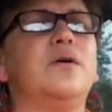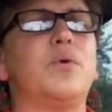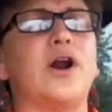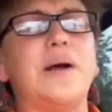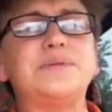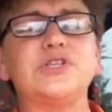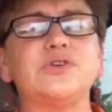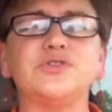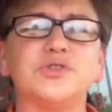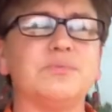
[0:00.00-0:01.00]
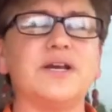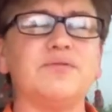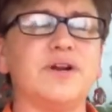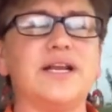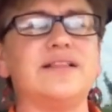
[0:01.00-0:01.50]
what obstacles you
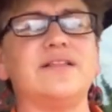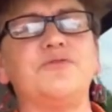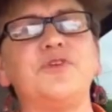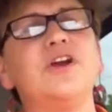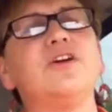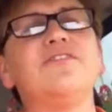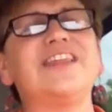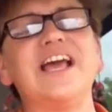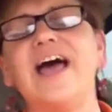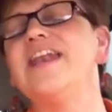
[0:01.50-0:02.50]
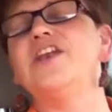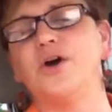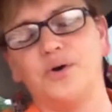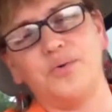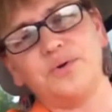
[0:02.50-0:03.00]
might run. And the fear of the
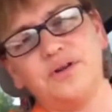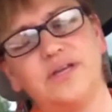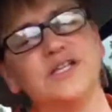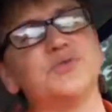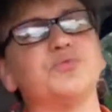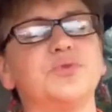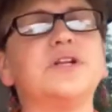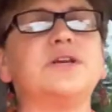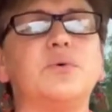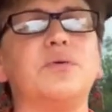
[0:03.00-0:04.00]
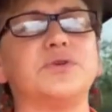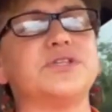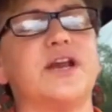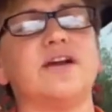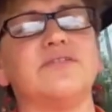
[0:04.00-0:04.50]
unknown is really what we're
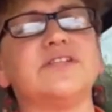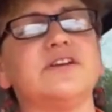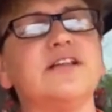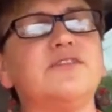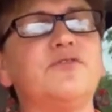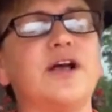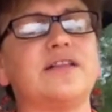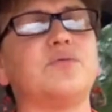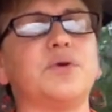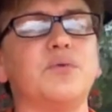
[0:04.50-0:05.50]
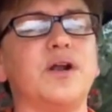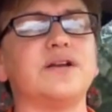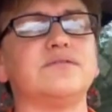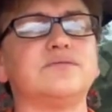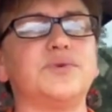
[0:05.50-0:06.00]
scared of. It's not the fact that we
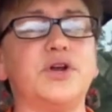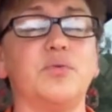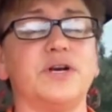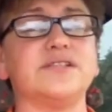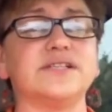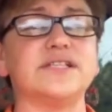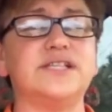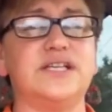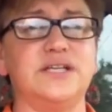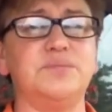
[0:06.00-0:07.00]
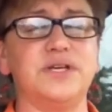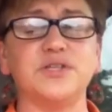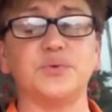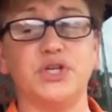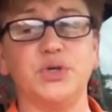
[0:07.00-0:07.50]
don't want to succeed,
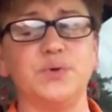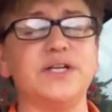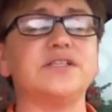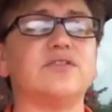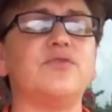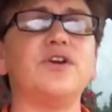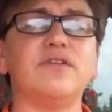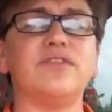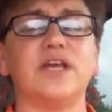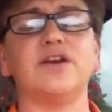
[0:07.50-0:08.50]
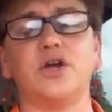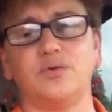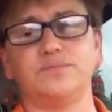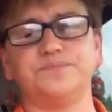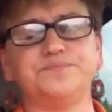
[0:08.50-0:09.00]
because we do. It's the fear of the
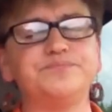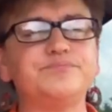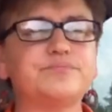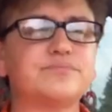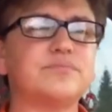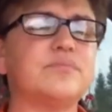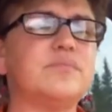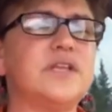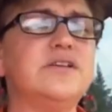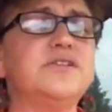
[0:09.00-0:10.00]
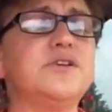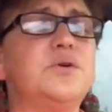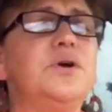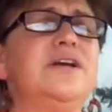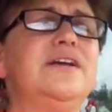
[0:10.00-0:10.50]
unknown.
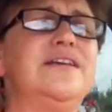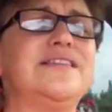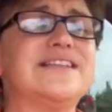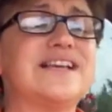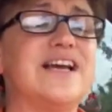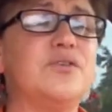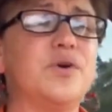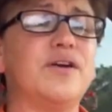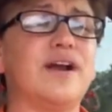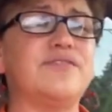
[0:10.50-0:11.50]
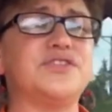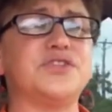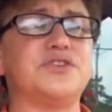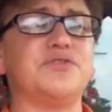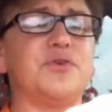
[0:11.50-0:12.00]
So that's kind of where I've
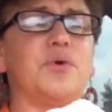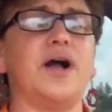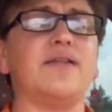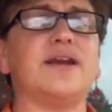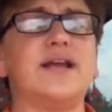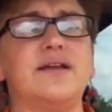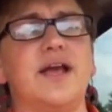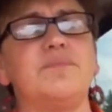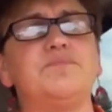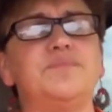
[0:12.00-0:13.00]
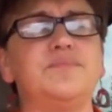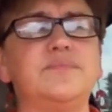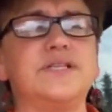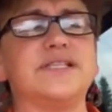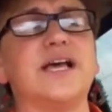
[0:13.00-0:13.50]
stood for a while. And I
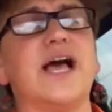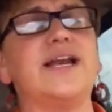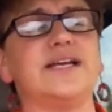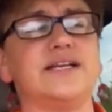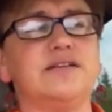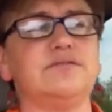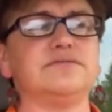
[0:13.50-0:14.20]
decided